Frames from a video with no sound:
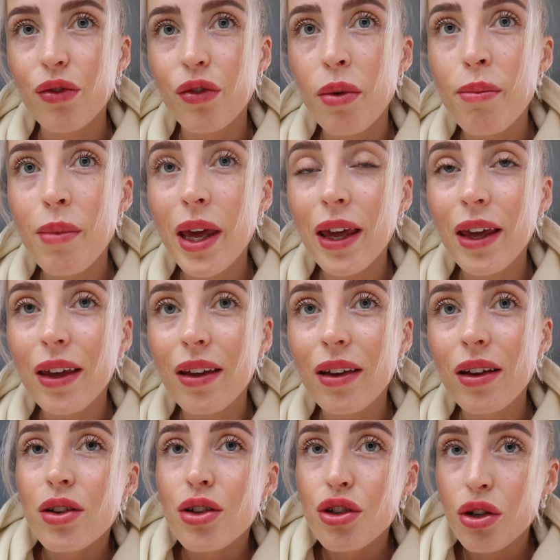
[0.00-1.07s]
For me,
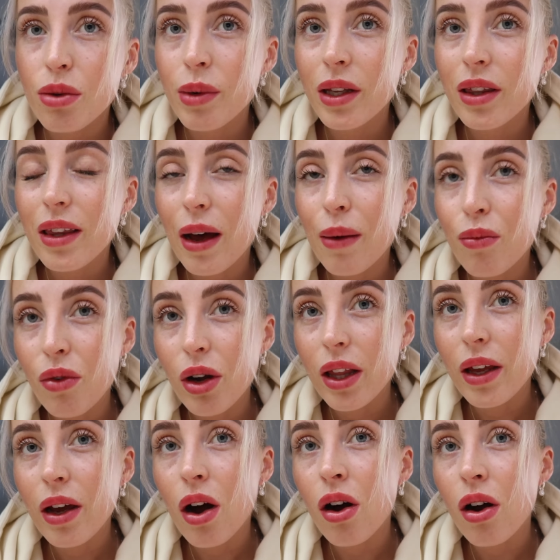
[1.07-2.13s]
some of them
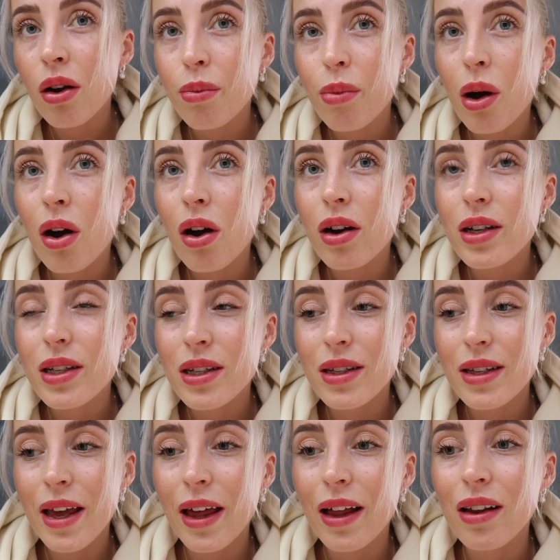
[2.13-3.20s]
really hard parts
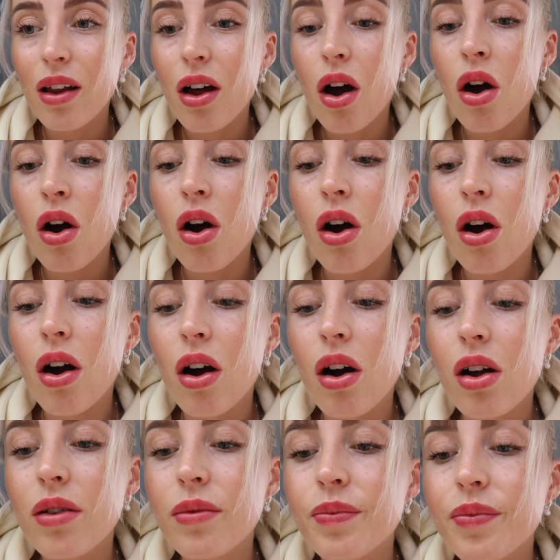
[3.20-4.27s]
still
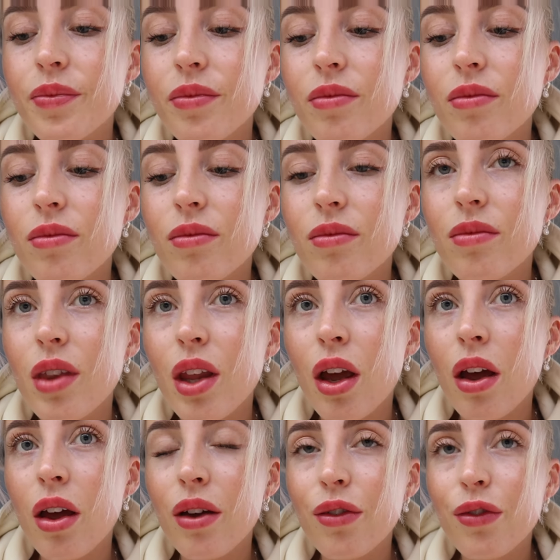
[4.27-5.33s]
are
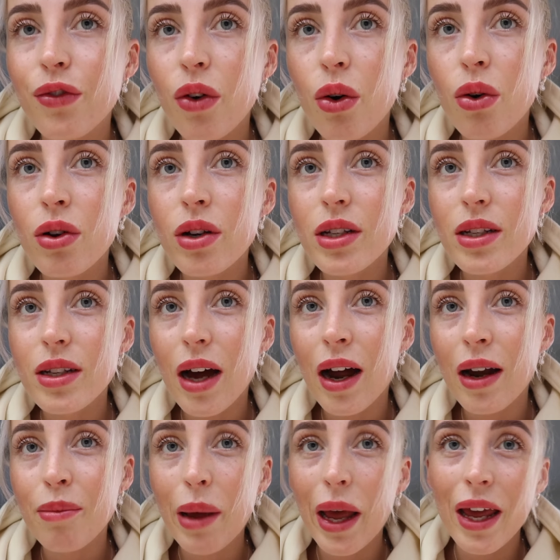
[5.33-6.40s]
the thoughts
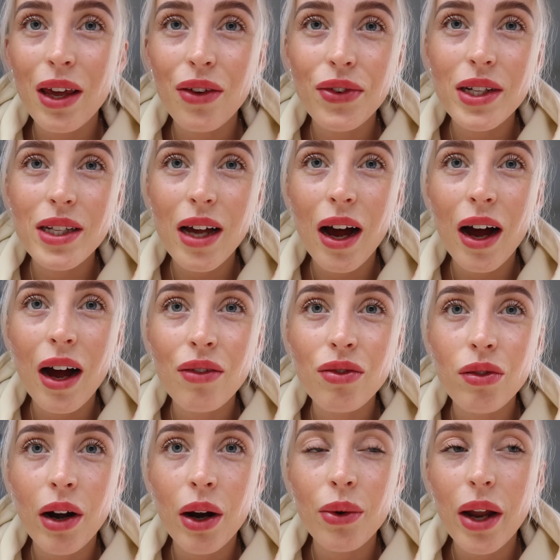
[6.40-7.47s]
and behaviors that I have
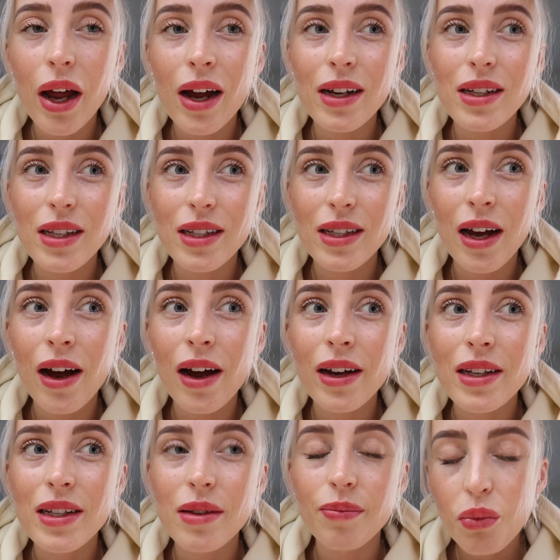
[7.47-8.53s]
around
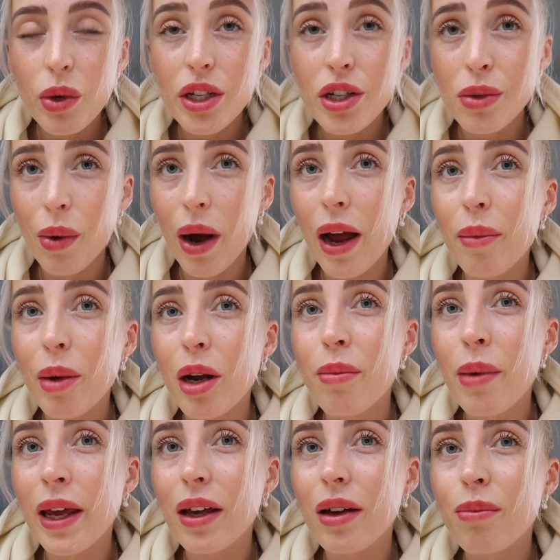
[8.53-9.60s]
exercise, which is why I'm gonna
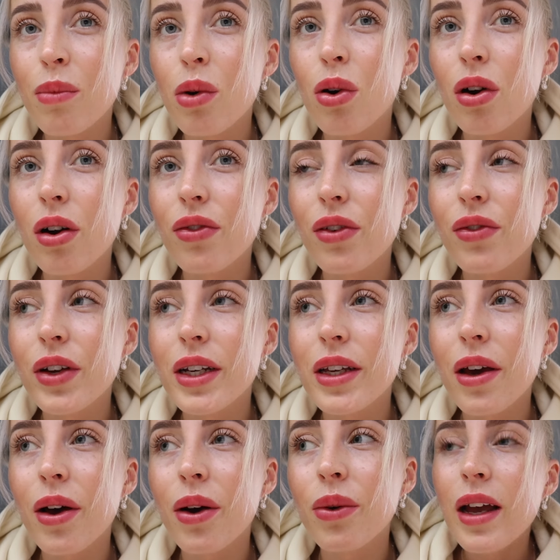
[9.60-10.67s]
make more of a
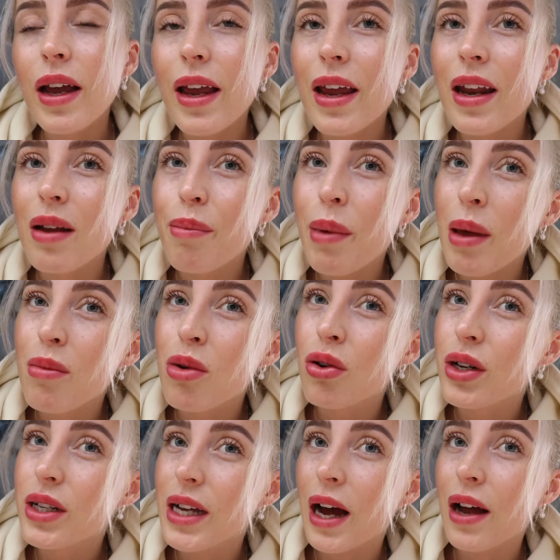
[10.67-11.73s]
video in a bit
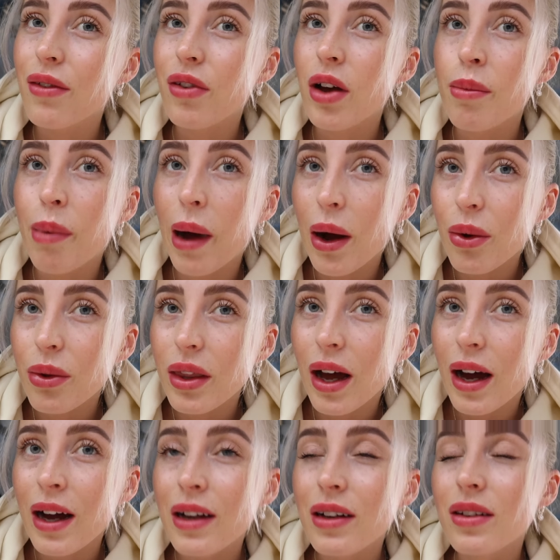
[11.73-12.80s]
more depth about
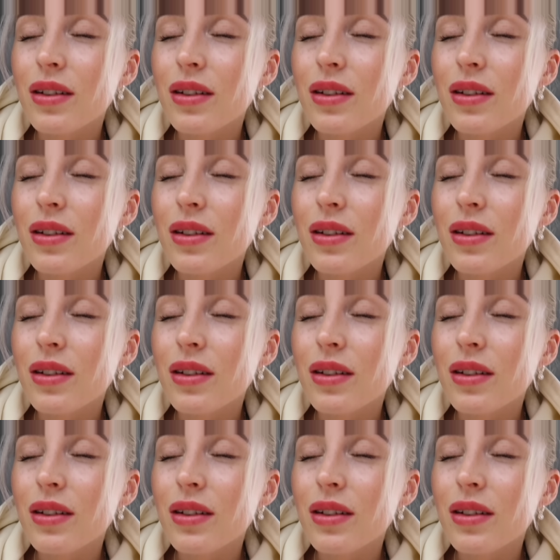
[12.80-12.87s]
that.